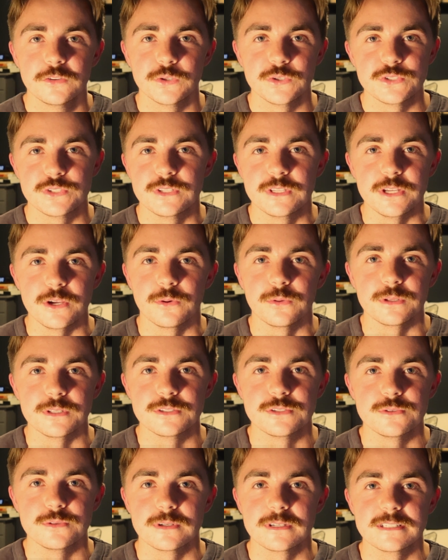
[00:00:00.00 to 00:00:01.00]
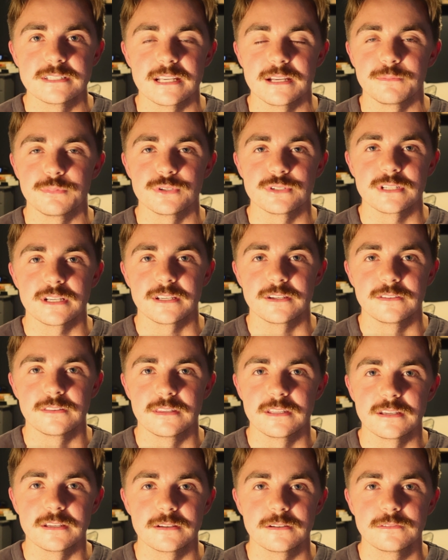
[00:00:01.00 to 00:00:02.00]
Those are the only two examples I could
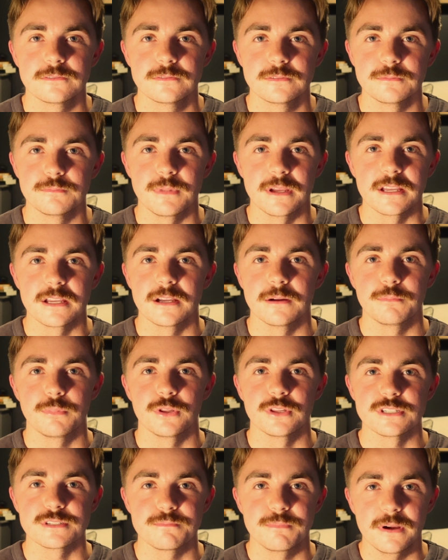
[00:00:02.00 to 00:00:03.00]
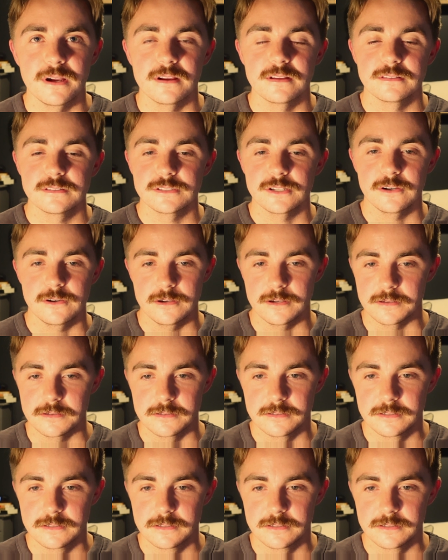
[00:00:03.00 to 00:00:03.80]
think of and make up on the spot, sorry.